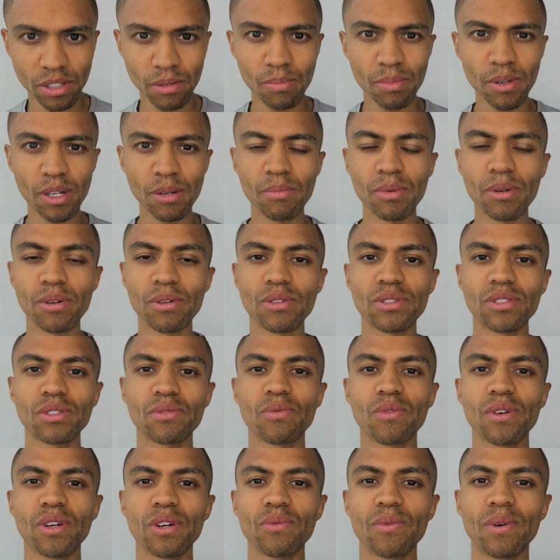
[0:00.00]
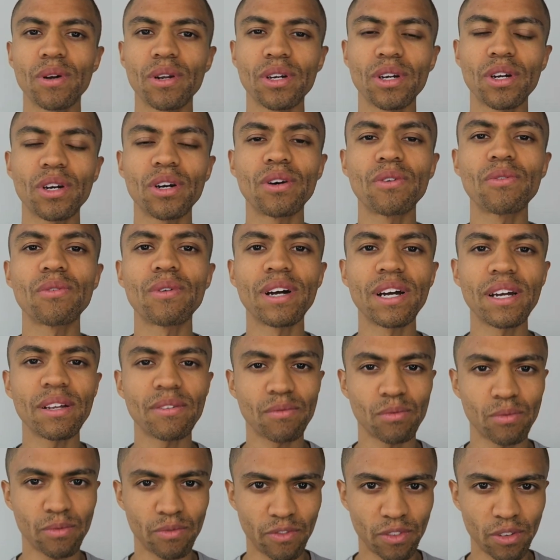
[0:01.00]
The big bureaus are where you want to go, right?
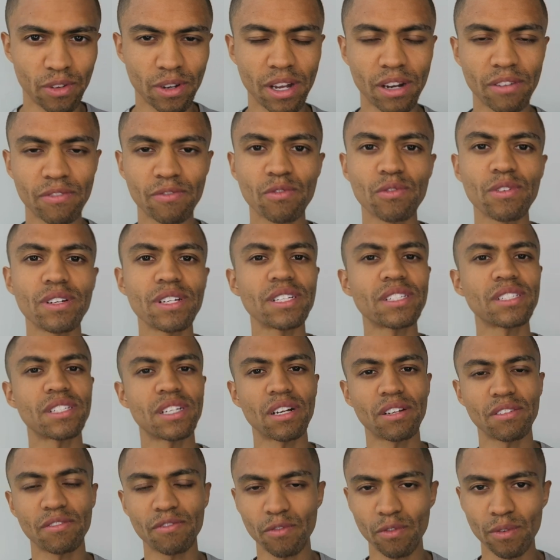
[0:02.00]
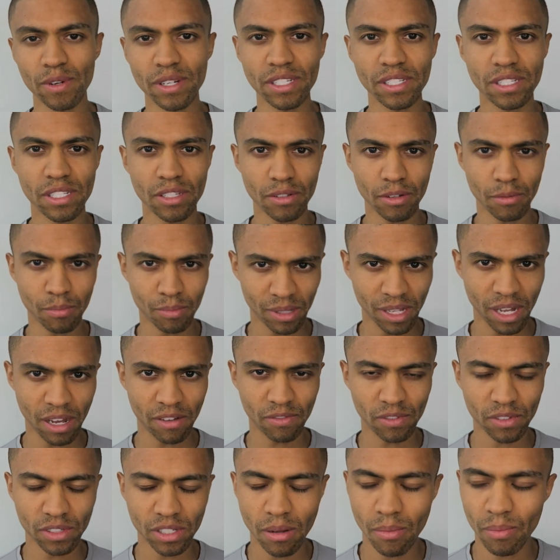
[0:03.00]
And if you got to freeze and unfreeze to
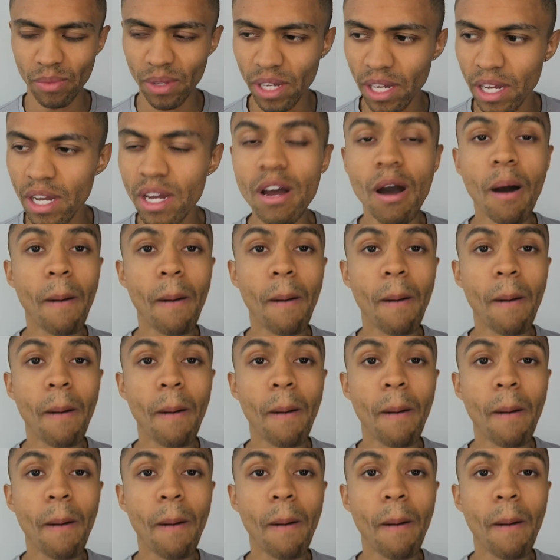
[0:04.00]
apply for something.